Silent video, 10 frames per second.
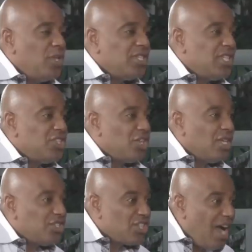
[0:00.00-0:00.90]
was it
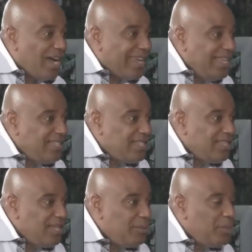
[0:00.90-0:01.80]
shocking to
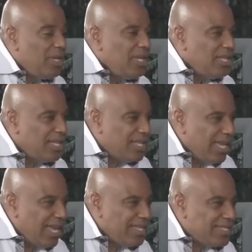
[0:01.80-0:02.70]
them that
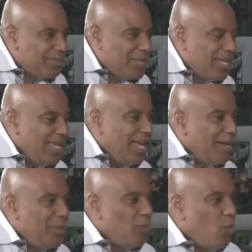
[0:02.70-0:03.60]
they had some kind,
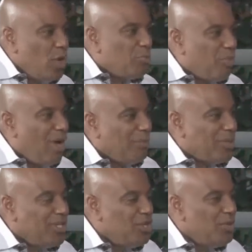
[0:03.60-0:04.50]
I mean, what
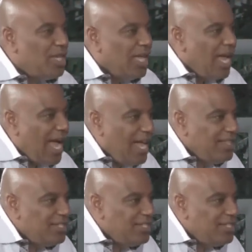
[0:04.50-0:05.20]
prompted you? How